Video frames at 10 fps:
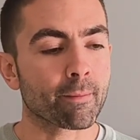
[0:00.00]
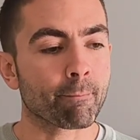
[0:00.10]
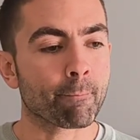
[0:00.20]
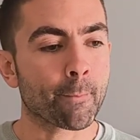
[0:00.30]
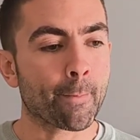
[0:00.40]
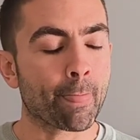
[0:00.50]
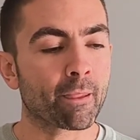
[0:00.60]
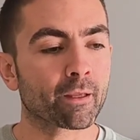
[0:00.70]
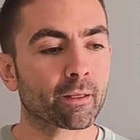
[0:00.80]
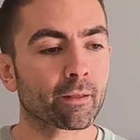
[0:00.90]
Um,
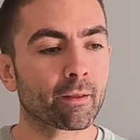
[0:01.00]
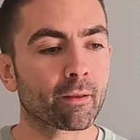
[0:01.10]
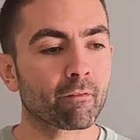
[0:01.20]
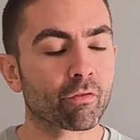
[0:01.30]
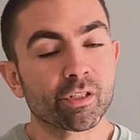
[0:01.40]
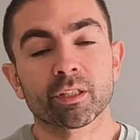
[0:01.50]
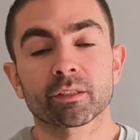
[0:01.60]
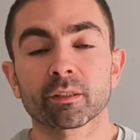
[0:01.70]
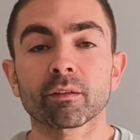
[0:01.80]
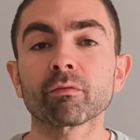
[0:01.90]
for
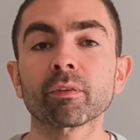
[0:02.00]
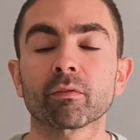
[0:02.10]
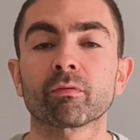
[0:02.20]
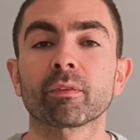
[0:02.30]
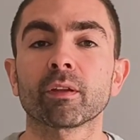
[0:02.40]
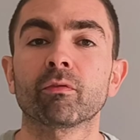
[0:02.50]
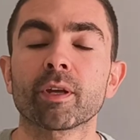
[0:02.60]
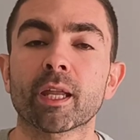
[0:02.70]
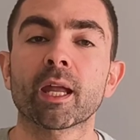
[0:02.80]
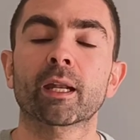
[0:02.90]
instance, if
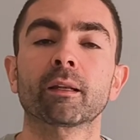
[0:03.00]
we